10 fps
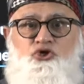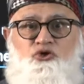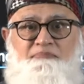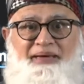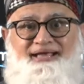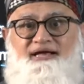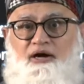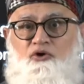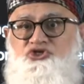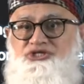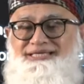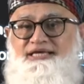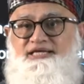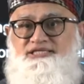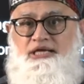the bank account is
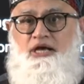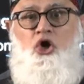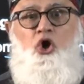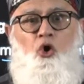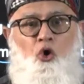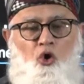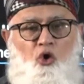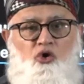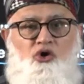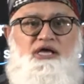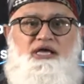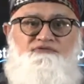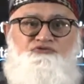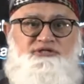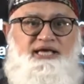increasing. Or
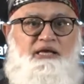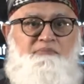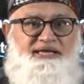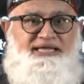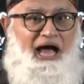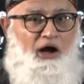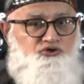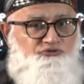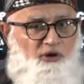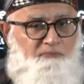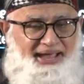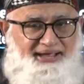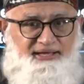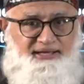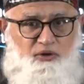if you're taking money out of your bank
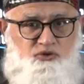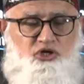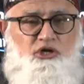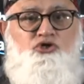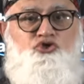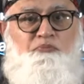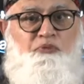account to put